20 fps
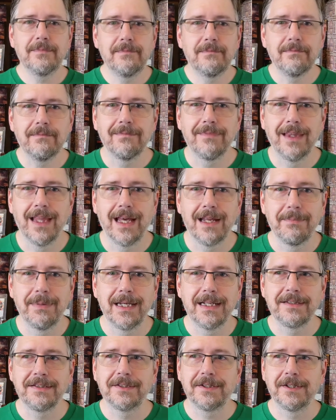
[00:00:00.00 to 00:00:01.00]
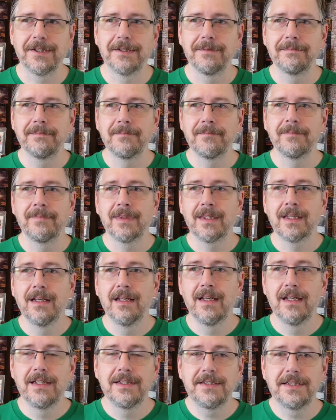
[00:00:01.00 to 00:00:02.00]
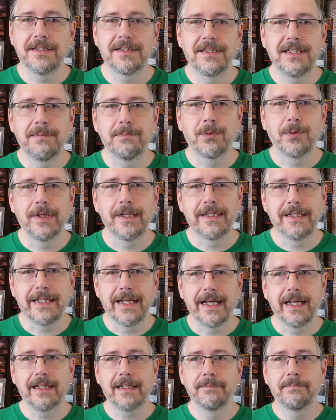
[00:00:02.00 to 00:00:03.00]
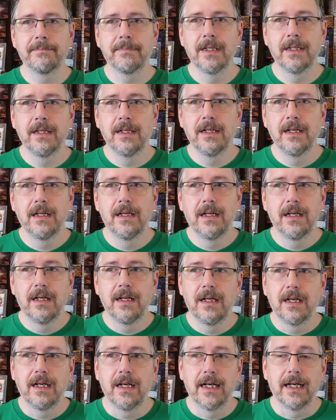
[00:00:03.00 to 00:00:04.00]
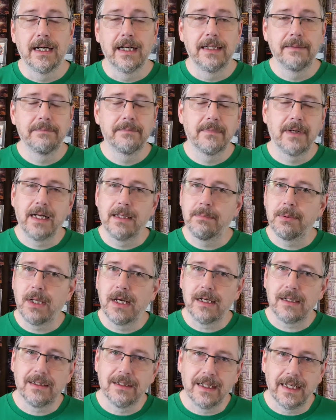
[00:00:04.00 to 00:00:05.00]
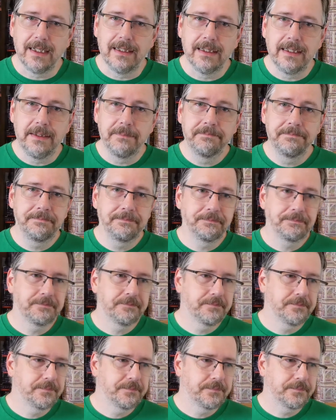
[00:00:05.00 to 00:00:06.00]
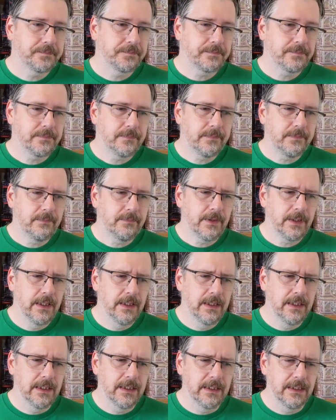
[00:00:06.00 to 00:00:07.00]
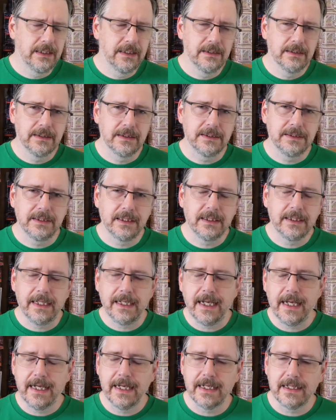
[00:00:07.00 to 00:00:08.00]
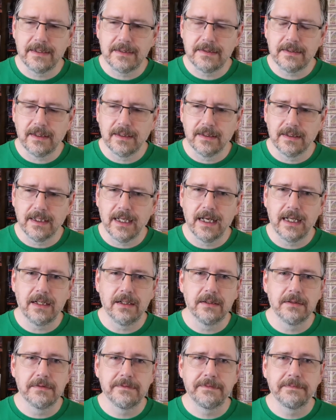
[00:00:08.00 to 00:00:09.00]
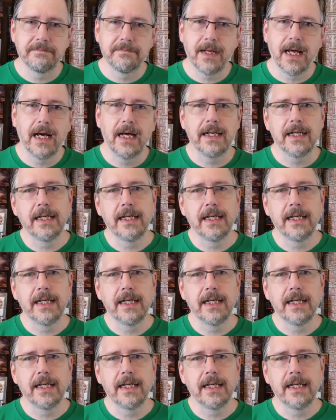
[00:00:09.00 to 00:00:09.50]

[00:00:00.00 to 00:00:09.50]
Not a bad start. 16-point attack. I block lightly. Azalea has a lot of on-hit